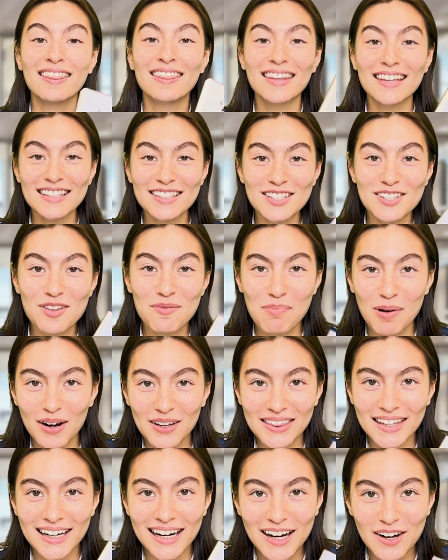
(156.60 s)
This is the
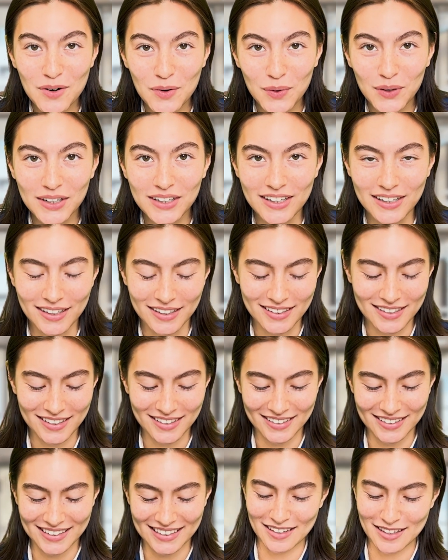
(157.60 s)
part that I ordered.
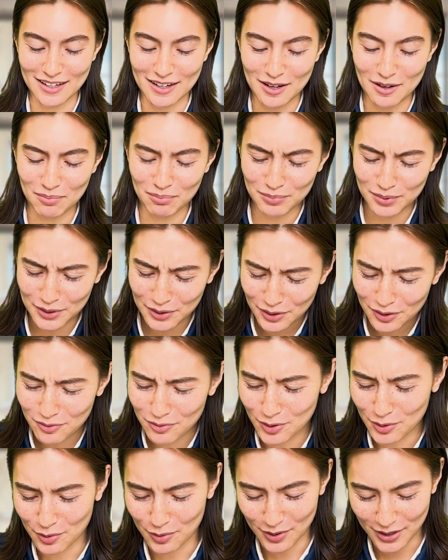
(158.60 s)

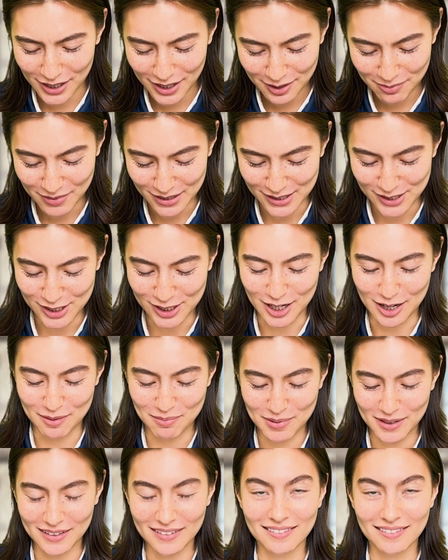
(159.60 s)
Beautiful workmanship.